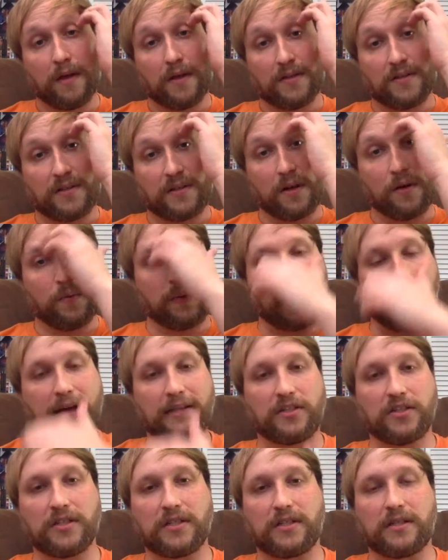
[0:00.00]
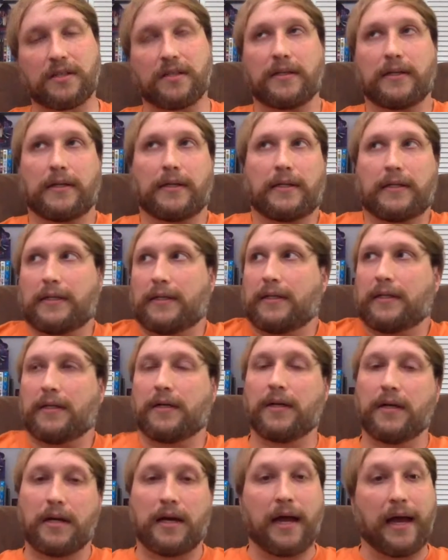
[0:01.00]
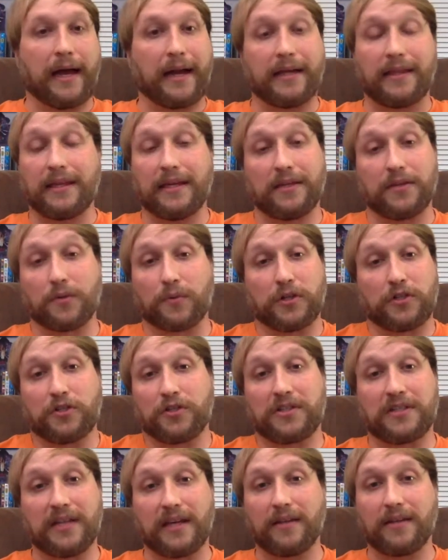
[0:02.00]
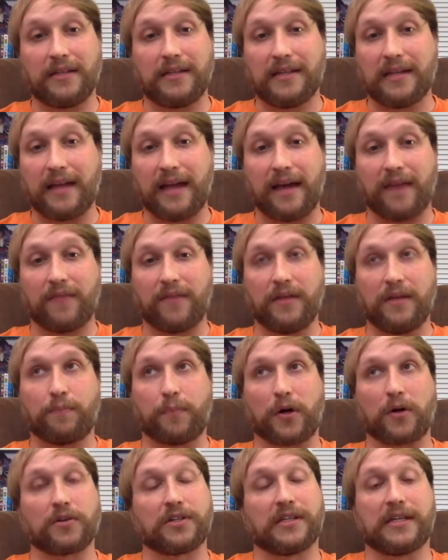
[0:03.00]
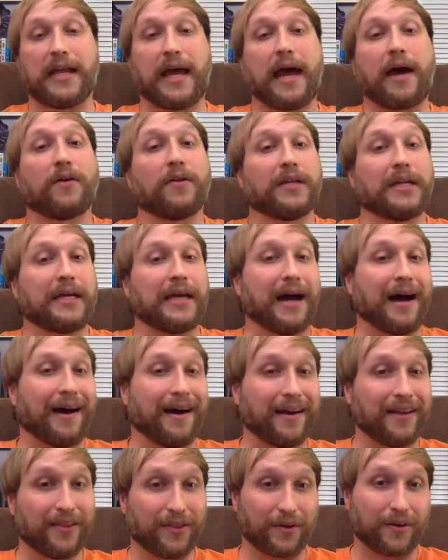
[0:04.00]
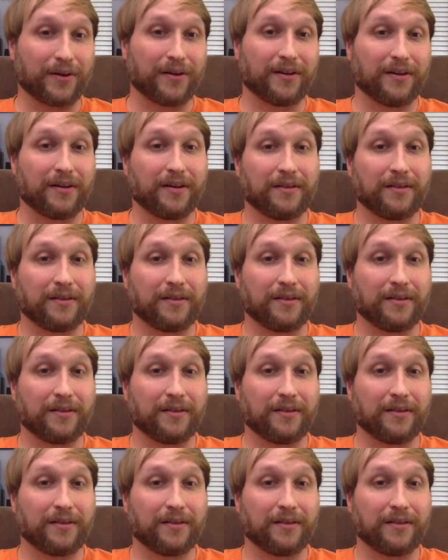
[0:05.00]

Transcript: So I just and I think that Richard Stanley didn't have the personality either